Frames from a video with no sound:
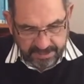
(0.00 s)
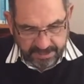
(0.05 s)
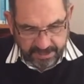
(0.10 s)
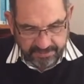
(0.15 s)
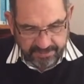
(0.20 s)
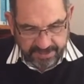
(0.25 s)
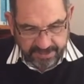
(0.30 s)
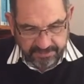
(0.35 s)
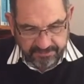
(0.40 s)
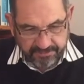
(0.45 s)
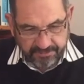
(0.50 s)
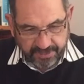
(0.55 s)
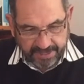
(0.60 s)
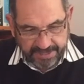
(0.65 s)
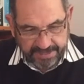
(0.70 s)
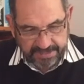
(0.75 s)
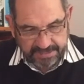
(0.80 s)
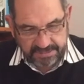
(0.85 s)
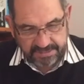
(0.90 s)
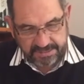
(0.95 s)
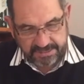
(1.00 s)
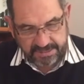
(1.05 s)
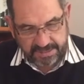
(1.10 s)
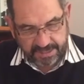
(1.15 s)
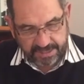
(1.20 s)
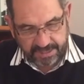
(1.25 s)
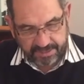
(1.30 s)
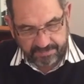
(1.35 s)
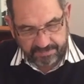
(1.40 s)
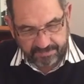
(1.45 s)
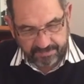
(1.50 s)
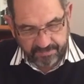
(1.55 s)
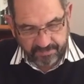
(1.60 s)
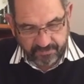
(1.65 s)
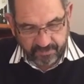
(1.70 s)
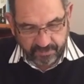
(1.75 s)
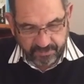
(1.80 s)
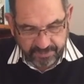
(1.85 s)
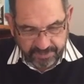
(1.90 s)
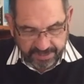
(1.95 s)
Now, that phrase, um,
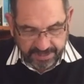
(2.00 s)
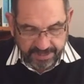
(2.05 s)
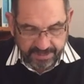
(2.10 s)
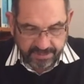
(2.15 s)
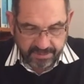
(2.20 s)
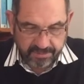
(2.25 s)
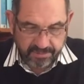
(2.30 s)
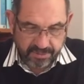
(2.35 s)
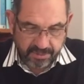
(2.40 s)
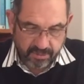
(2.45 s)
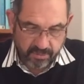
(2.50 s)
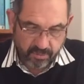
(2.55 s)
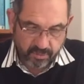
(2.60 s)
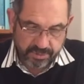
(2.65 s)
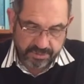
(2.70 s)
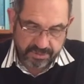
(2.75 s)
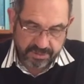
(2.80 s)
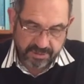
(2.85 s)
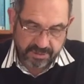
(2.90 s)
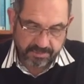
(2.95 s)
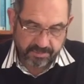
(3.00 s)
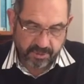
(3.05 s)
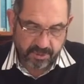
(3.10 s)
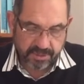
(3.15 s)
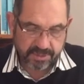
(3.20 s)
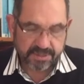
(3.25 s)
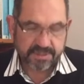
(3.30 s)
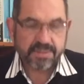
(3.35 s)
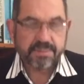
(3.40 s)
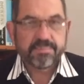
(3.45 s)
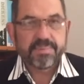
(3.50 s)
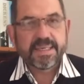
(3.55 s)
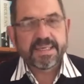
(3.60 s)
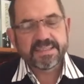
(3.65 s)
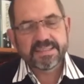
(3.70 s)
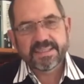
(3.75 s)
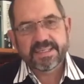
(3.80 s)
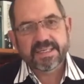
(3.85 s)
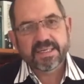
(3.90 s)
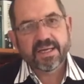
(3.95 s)
for there the Lord has commanded the
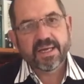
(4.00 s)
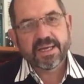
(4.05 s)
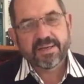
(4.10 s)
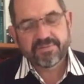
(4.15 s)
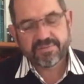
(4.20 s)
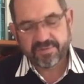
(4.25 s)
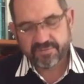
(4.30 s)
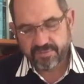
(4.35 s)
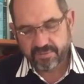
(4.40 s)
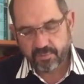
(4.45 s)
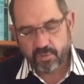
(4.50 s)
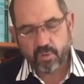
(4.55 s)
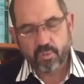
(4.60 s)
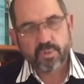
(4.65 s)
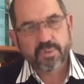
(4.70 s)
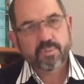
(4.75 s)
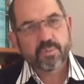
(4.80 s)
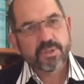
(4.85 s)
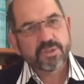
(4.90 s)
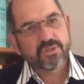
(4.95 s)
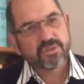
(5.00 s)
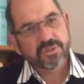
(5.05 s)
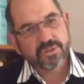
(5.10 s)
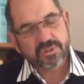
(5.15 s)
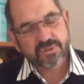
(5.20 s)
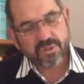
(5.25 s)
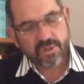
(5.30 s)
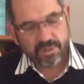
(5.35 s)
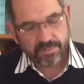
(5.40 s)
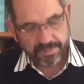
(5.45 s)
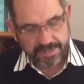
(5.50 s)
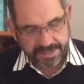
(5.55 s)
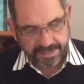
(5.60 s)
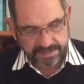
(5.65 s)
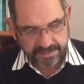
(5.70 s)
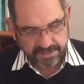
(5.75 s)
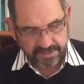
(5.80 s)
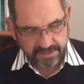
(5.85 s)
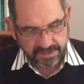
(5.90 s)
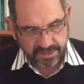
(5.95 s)
blessing, life evermore, with which the psalm
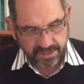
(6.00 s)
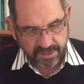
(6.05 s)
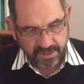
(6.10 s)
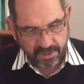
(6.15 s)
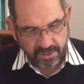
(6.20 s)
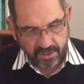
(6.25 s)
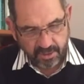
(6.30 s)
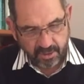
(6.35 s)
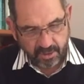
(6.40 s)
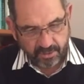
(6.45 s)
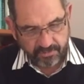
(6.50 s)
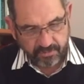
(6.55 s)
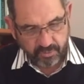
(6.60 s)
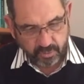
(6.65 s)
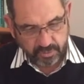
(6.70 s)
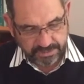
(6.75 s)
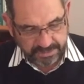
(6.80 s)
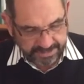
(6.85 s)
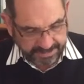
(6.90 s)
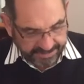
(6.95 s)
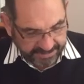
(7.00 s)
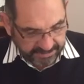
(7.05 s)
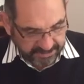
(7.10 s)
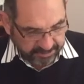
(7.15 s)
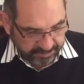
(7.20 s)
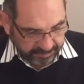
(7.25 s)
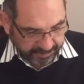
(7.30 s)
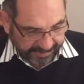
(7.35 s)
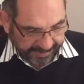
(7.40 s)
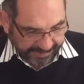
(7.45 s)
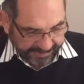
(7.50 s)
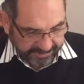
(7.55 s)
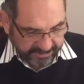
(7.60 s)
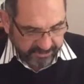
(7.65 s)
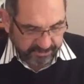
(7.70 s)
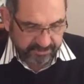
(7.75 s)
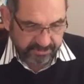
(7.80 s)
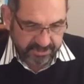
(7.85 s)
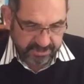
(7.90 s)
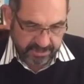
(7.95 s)
ends, of course, links back
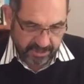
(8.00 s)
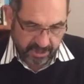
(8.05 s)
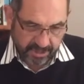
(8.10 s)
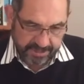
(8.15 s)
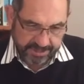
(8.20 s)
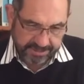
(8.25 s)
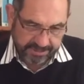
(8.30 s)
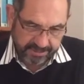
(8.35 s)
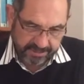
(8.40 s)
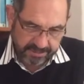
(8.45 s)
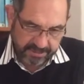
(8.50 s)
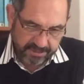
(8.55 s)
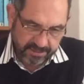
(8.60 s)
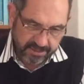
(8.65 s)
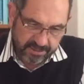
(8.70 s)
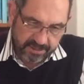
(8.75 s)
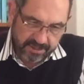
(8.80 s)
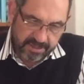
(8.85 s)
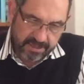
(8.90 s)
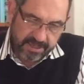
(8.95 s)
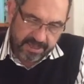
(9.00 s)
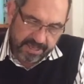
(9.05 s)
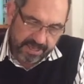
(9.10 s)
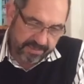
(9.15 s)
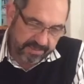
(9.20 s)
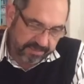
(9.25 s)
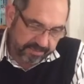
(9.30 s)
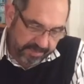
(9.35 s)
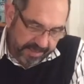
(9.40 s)
to Zion uh, the